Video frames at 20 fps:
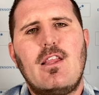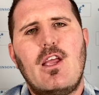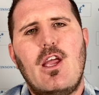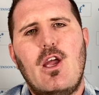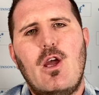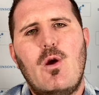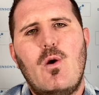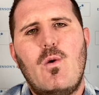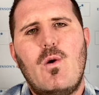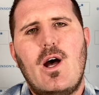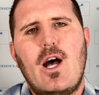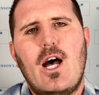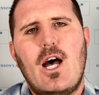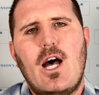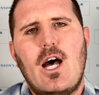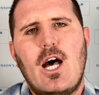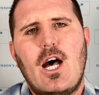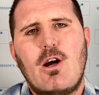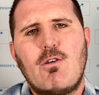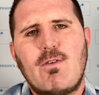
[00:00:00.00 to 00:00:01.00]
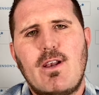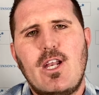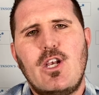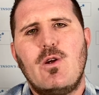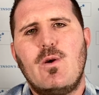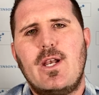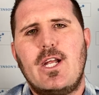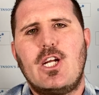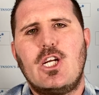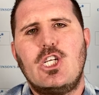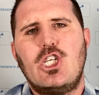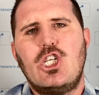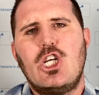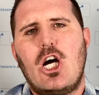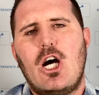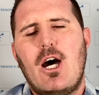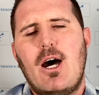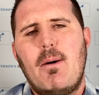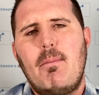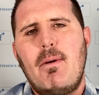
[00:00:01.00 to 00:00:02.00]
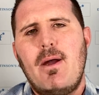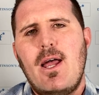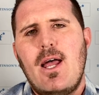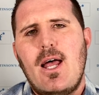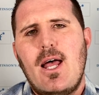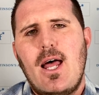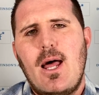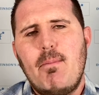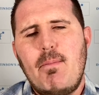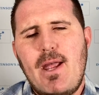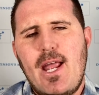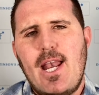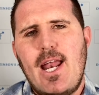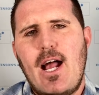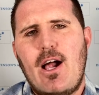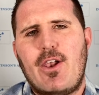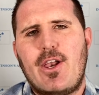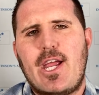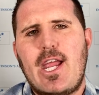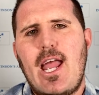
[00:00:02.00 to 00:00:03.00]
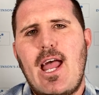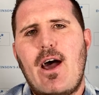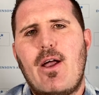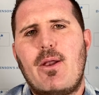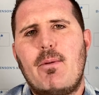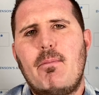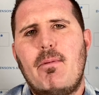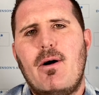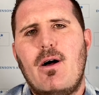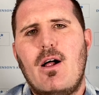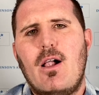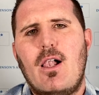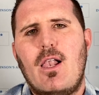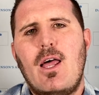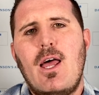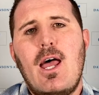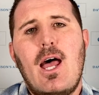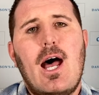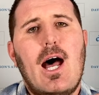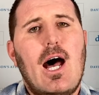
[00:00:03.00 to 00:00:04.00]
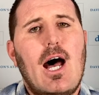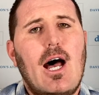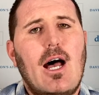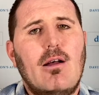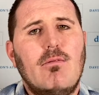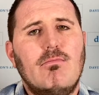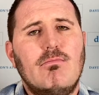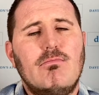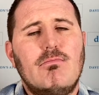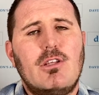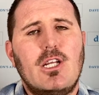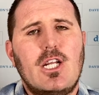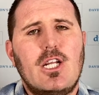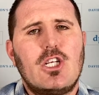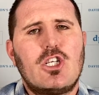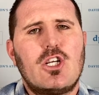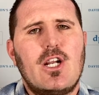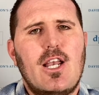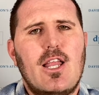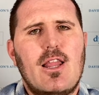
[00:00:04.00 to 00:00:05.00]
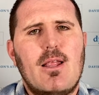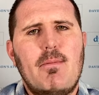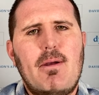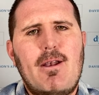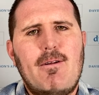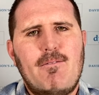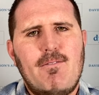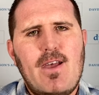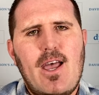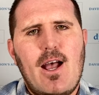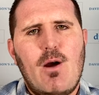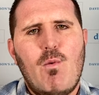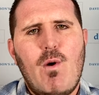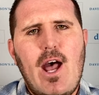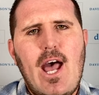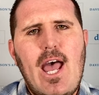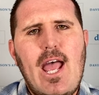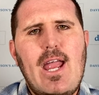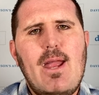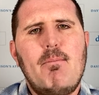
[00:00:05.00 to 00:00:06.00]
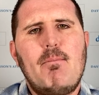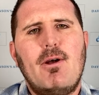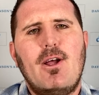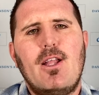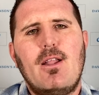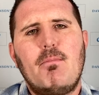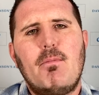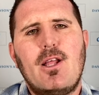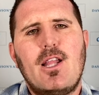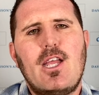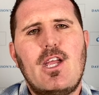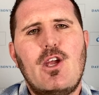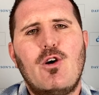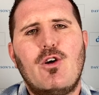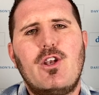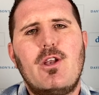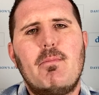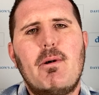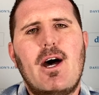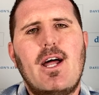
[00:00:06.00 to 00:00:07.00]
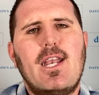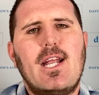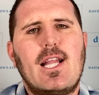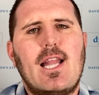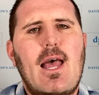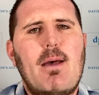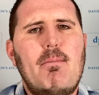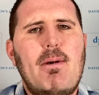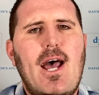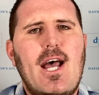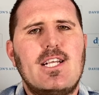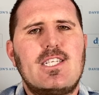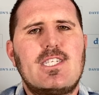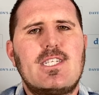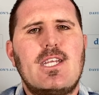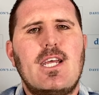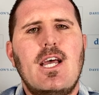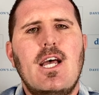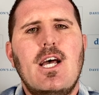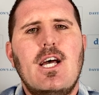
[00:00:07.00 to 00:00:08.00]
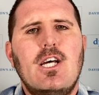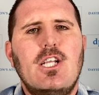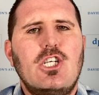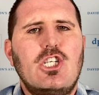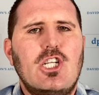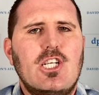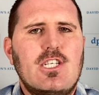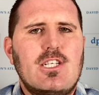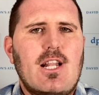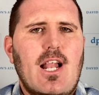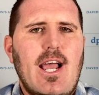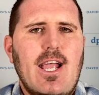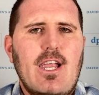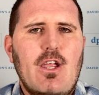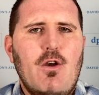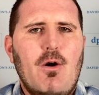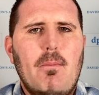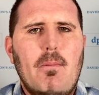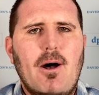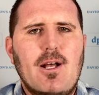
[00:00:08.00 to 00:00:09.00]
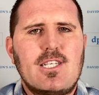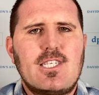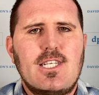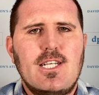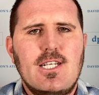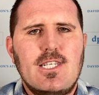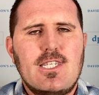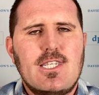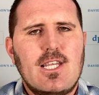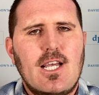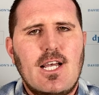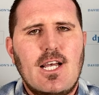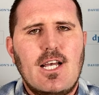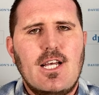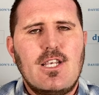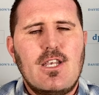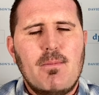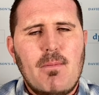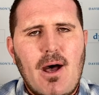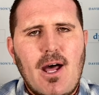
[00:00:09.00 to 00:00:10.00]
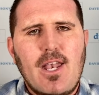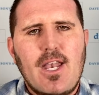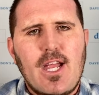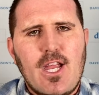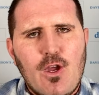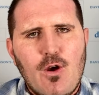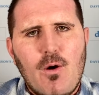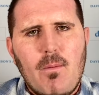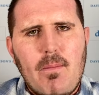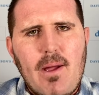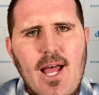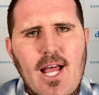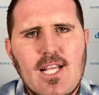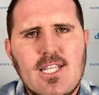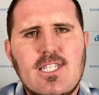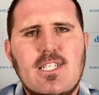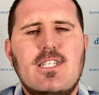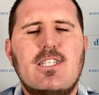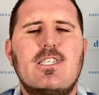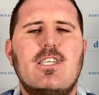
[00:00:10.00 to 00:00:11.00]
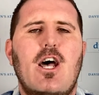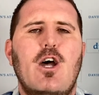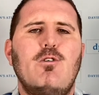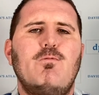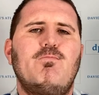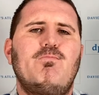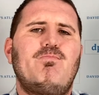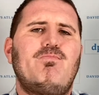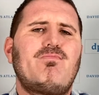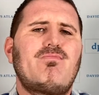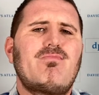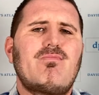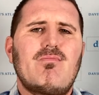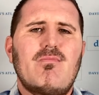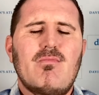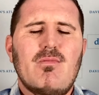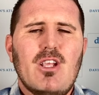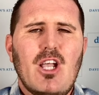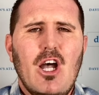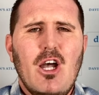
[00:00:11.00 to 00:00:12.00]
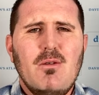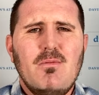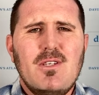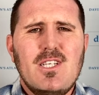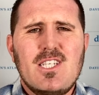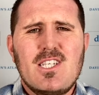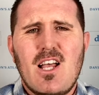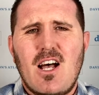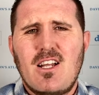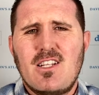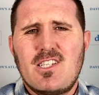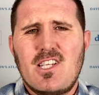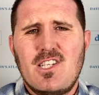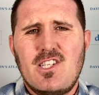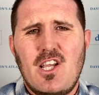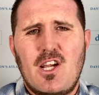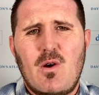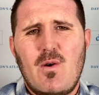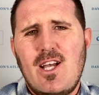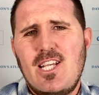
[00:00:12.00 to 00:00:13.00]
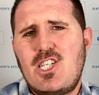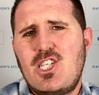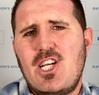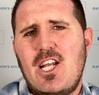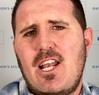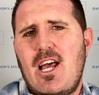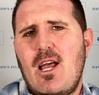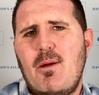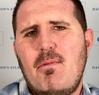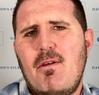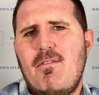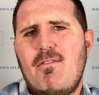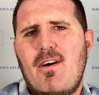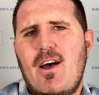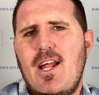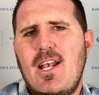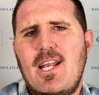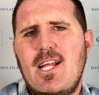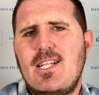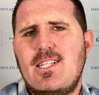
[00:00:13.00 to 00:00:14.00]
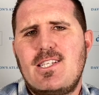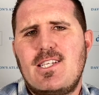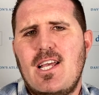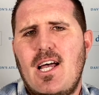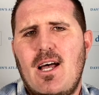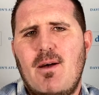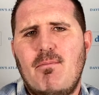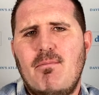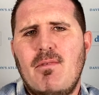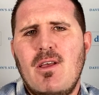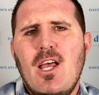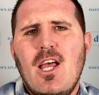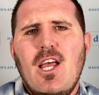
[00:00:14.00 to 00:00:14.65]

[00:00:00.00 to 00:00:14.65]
you are really doing a good job, are being held accountable, that you treated them in a fair way, but that you're demanding their best, just like your bosses are demanding your best. So I hope this answers your question. I hope you find it, a